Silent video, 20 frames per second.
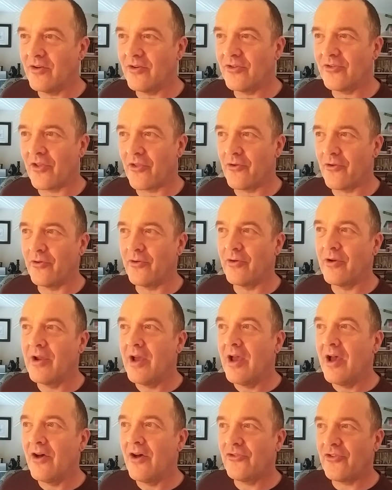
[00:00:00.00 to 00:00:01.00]
Southern
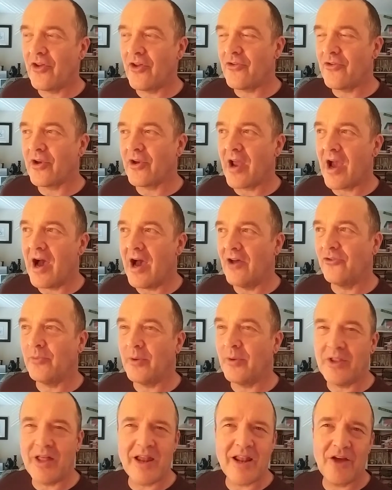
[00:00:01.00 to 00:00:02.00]
guys,
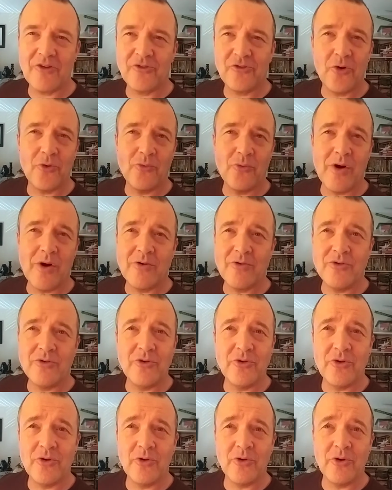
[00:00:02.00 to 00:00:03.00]
but that has no r
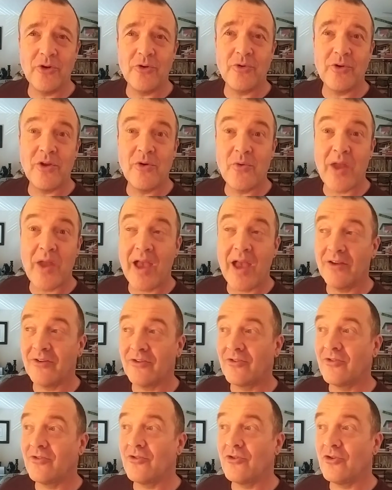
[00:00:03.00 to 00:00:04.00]
you don't you you
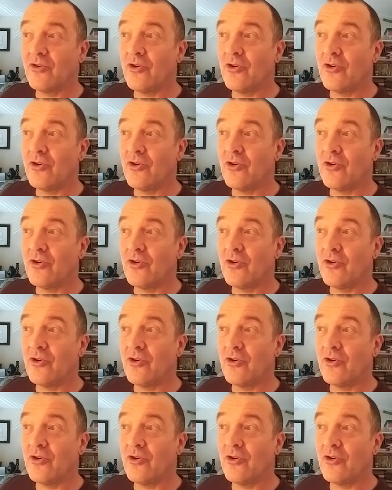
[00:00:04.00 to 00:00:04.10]
can't